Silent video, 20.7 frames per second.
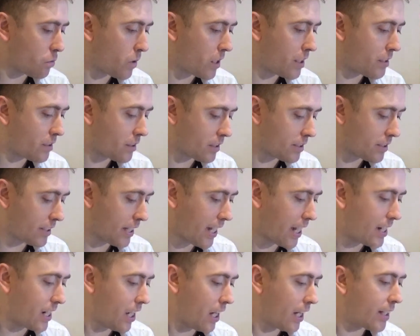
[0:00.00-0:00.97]
When it does
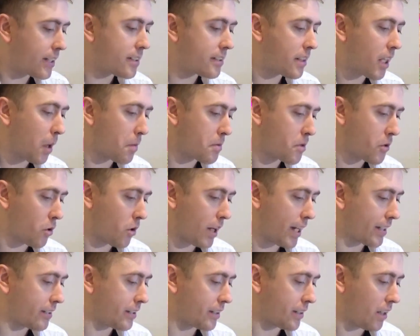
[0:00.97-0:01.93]
that, I stop
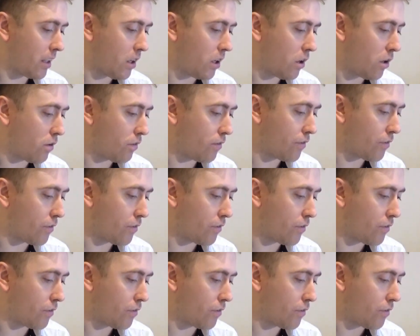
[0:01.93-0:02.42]
trying to go